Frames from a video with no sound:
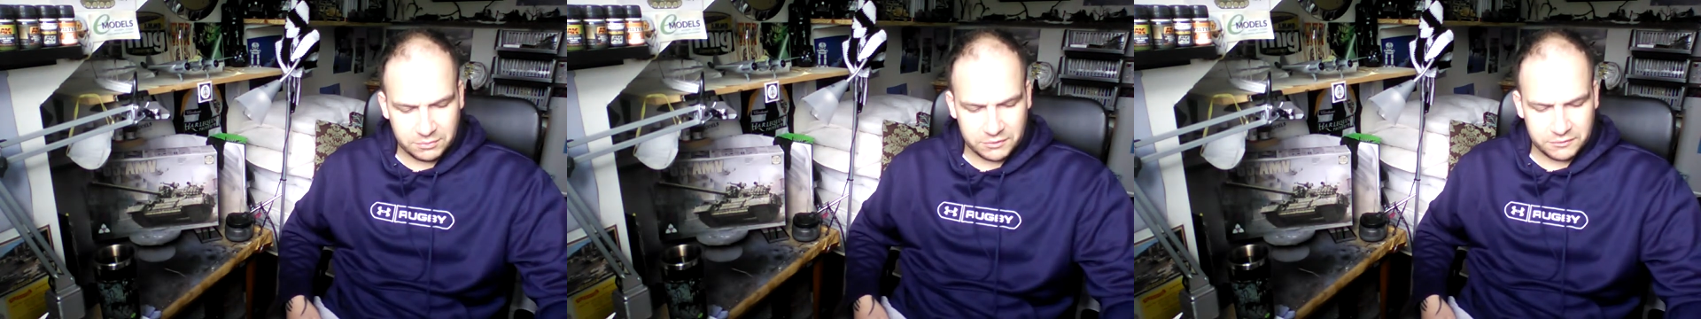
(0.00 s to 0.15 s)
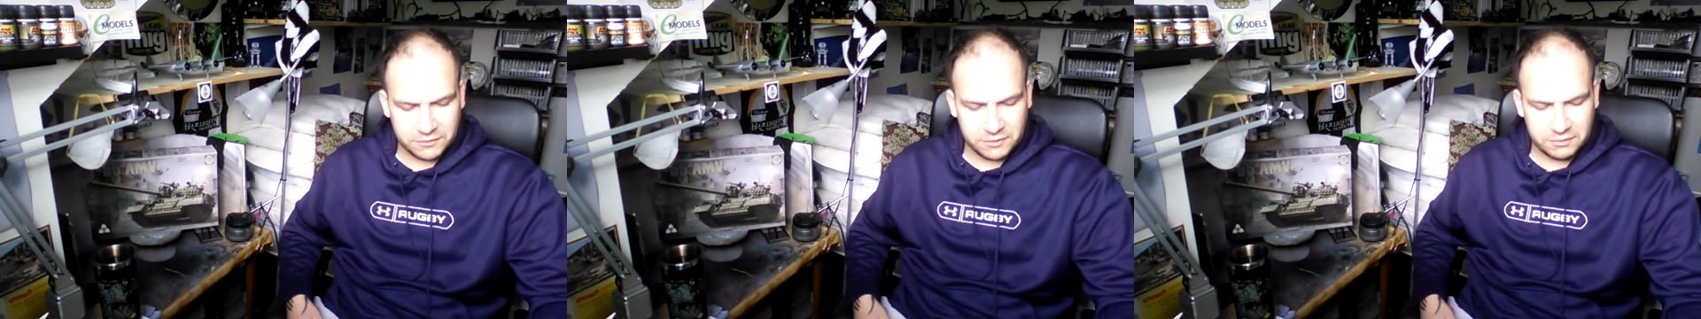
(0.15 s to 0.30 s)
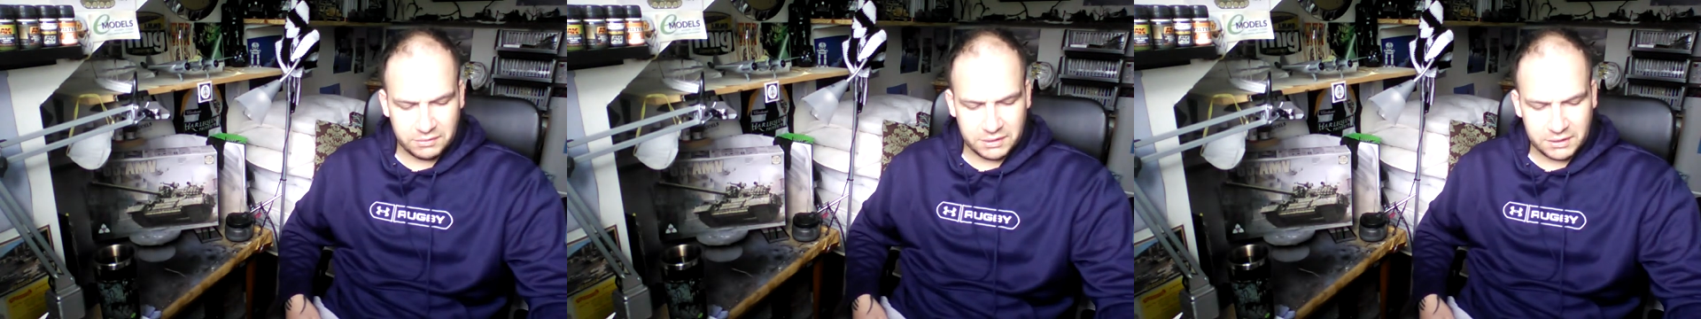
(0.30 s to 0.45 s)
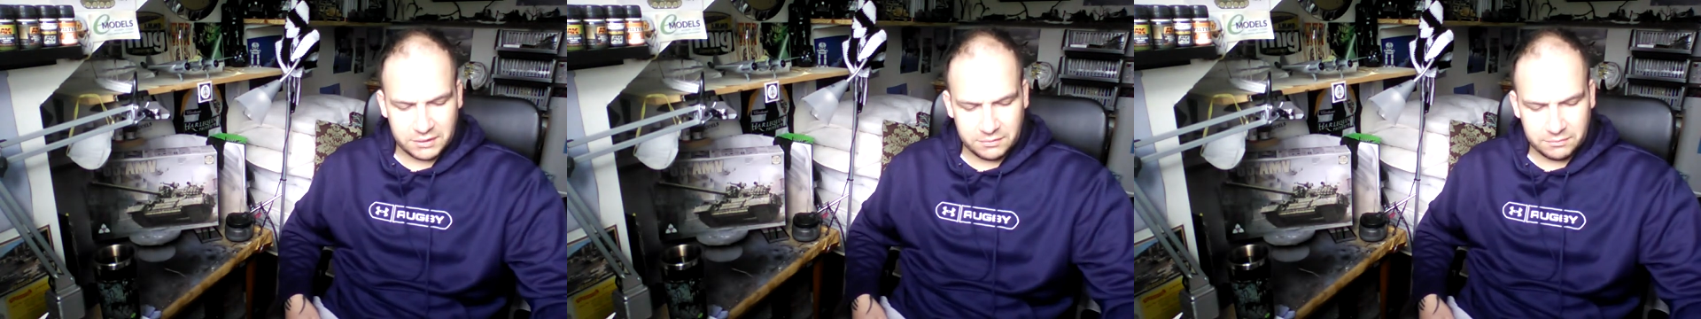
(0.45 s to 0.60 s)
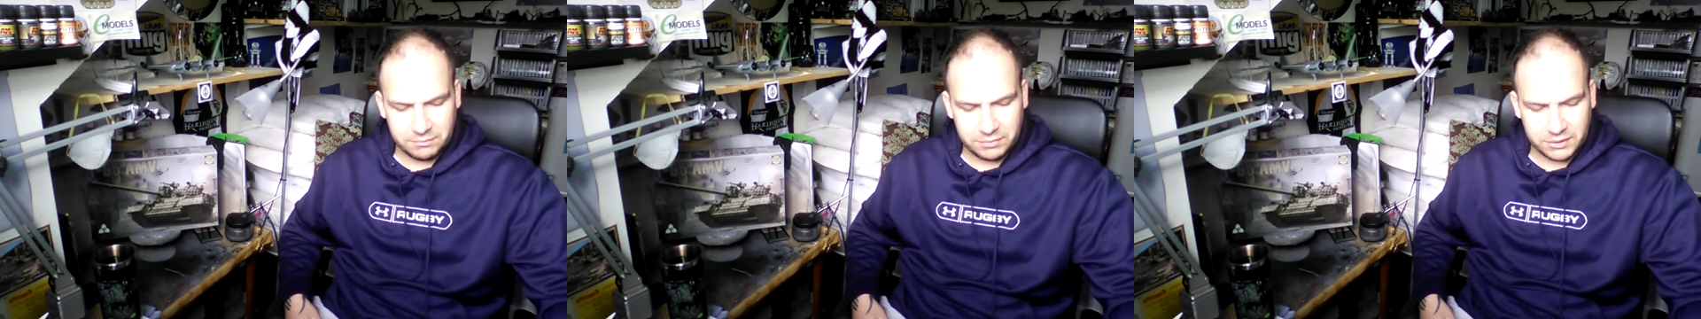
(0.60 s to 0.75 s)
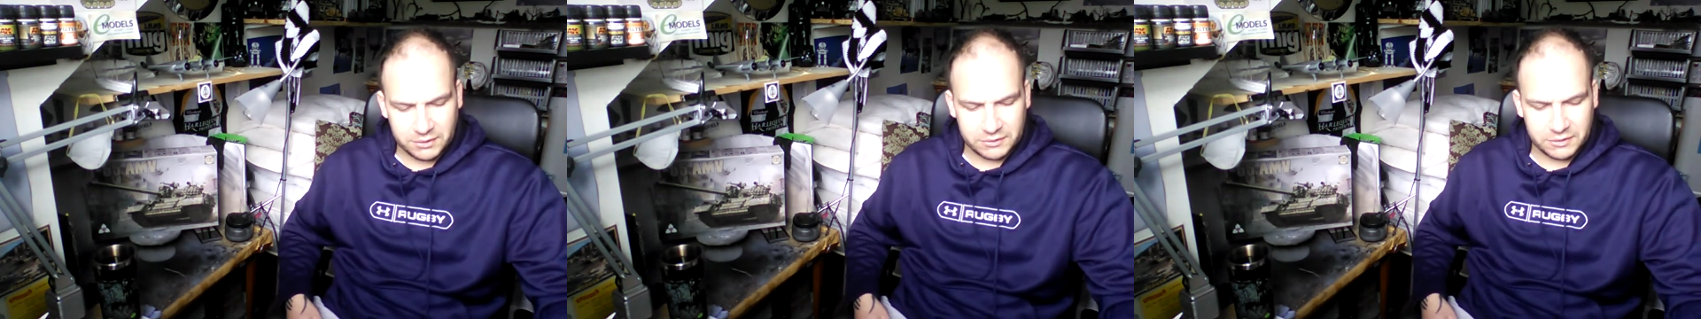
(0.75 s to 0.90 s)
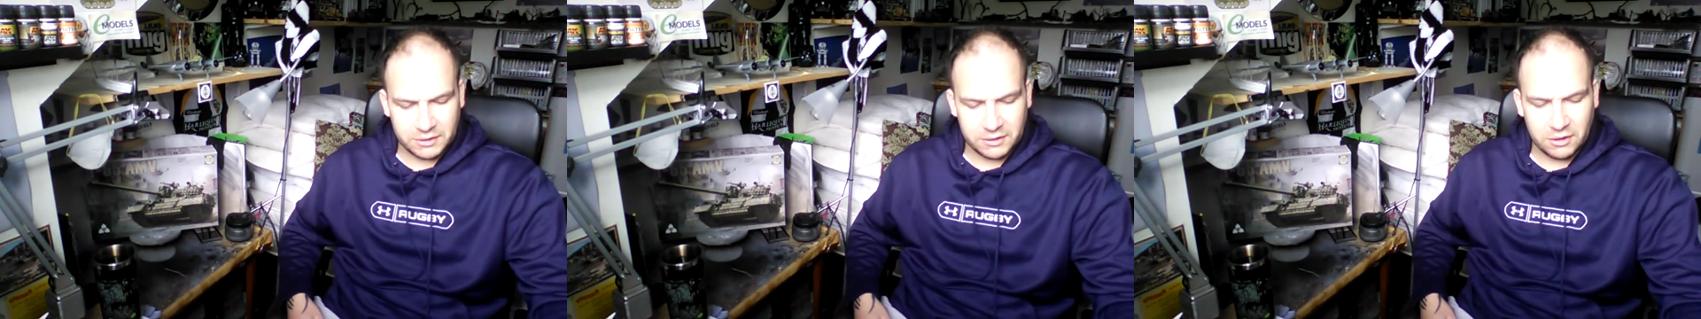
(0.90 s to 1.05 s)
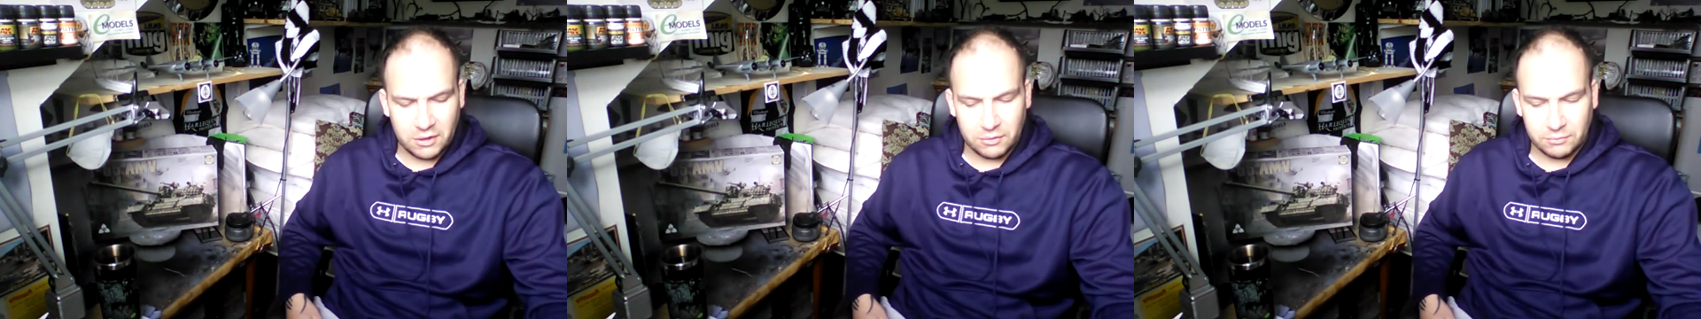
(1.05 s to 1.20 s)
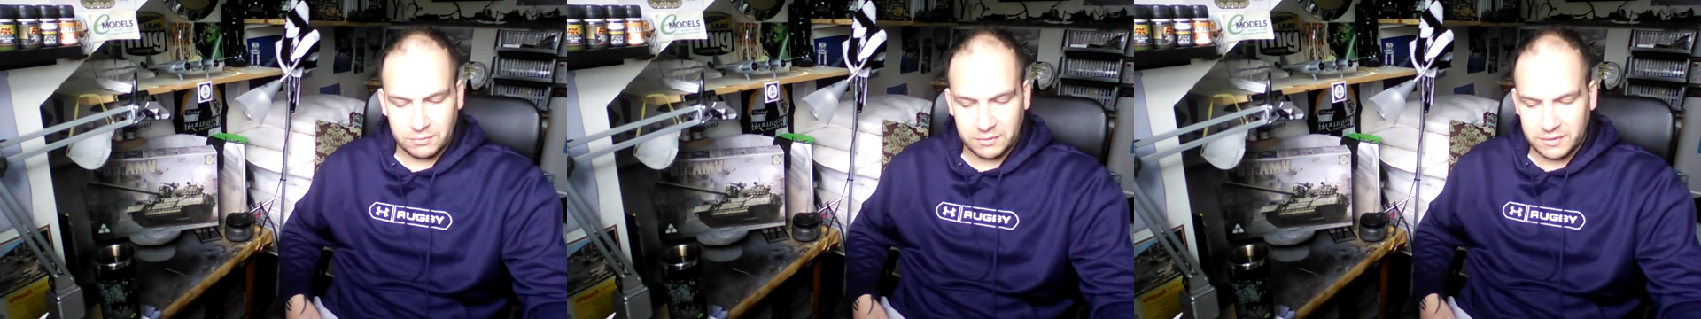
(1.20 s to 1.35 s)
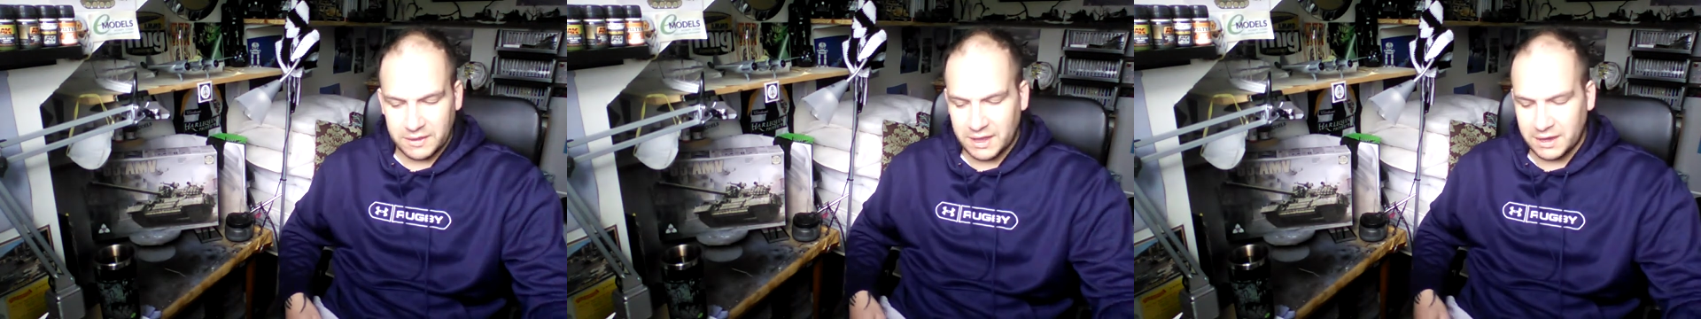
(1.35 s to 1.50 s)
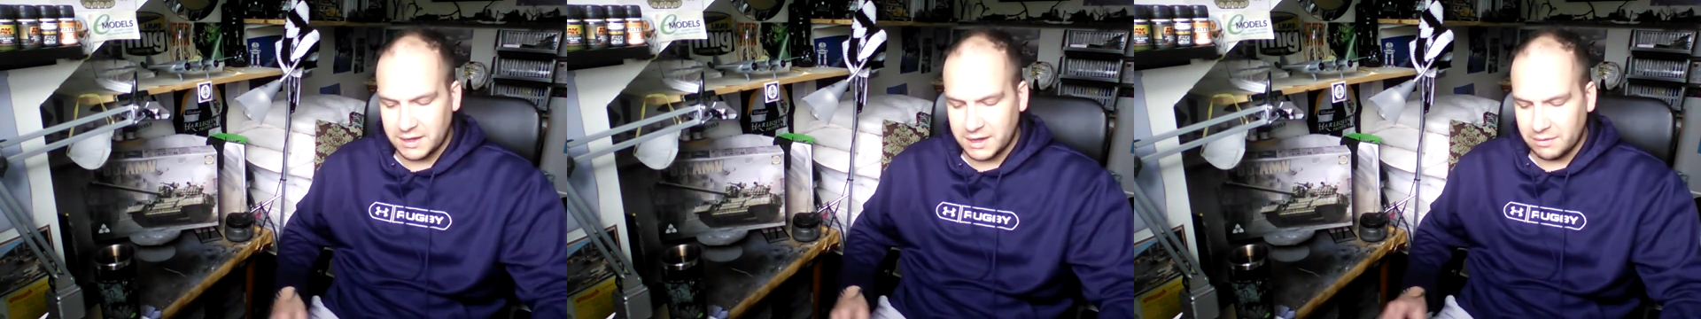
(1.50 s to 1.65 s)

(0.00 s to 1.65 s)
be building along with that.